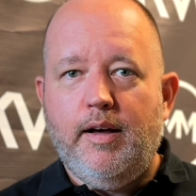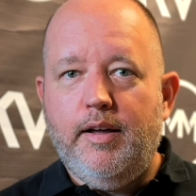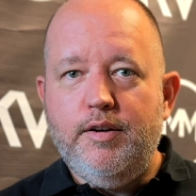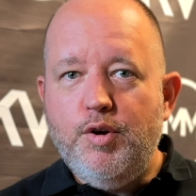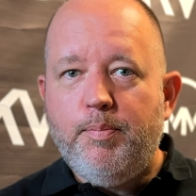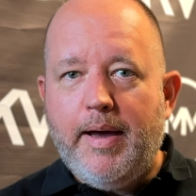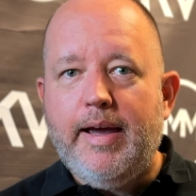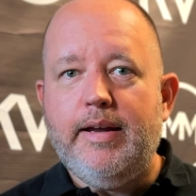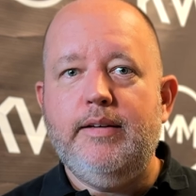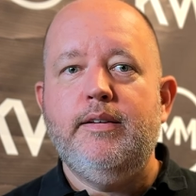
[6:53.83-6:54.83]
new
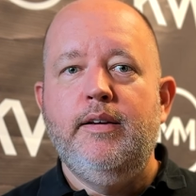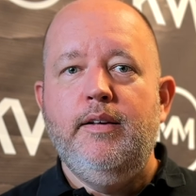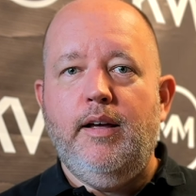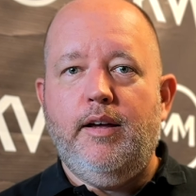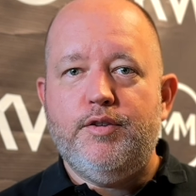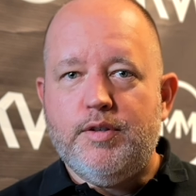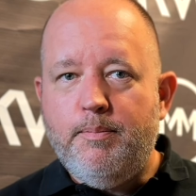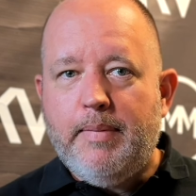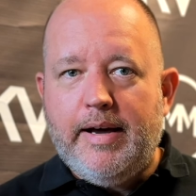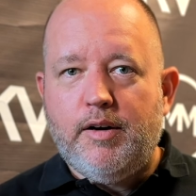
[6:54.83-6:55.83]
paint,
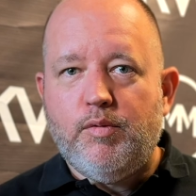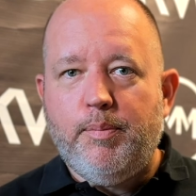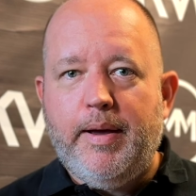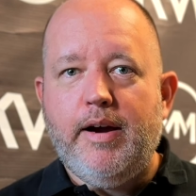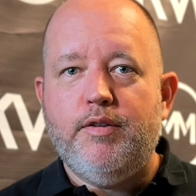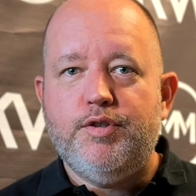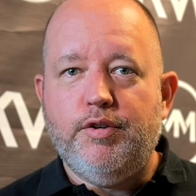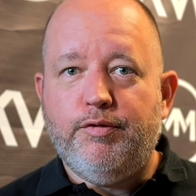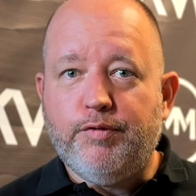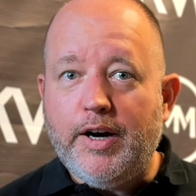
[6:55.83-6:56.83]
some minor repairs to
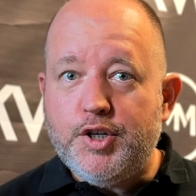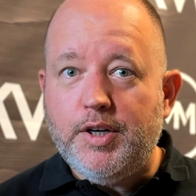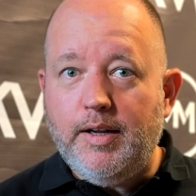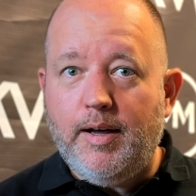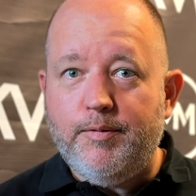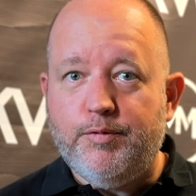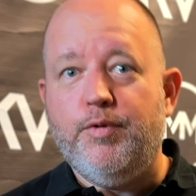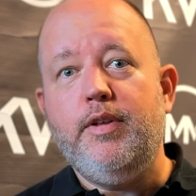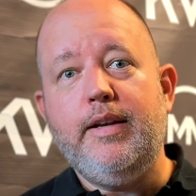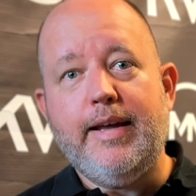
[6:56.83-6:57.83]
freshen up
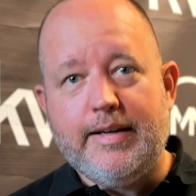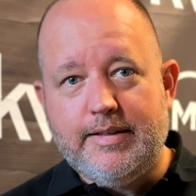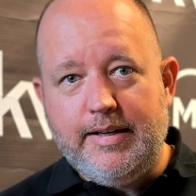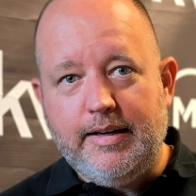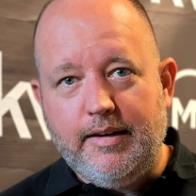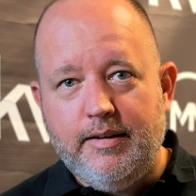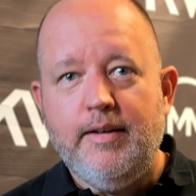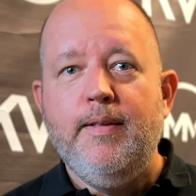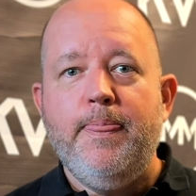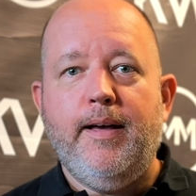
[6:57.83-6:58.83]
for the next tenant.
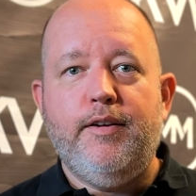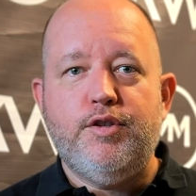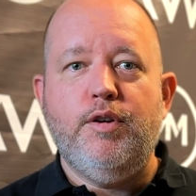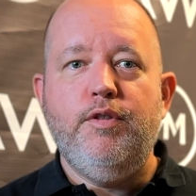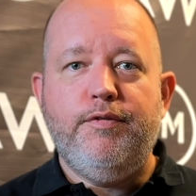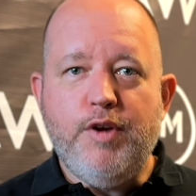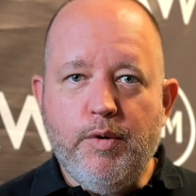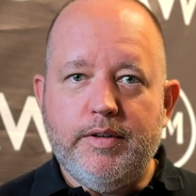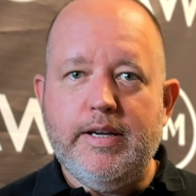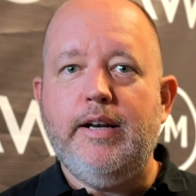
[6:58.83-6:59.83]
So the
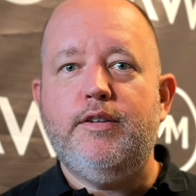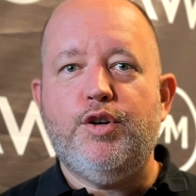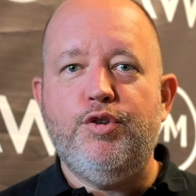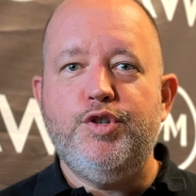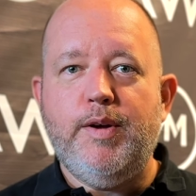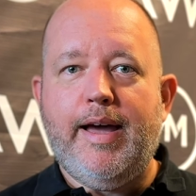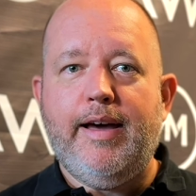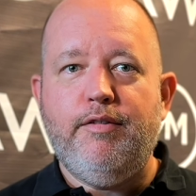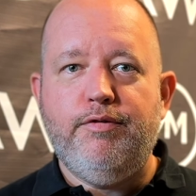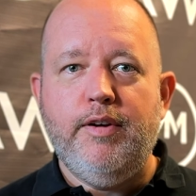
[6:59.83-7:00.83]
fewer tenant turns you
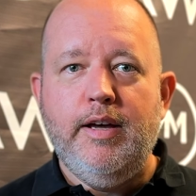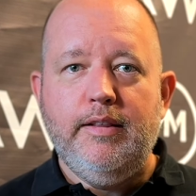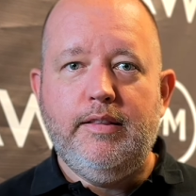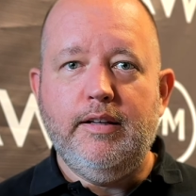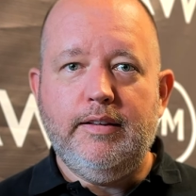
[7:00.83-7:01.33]
have, the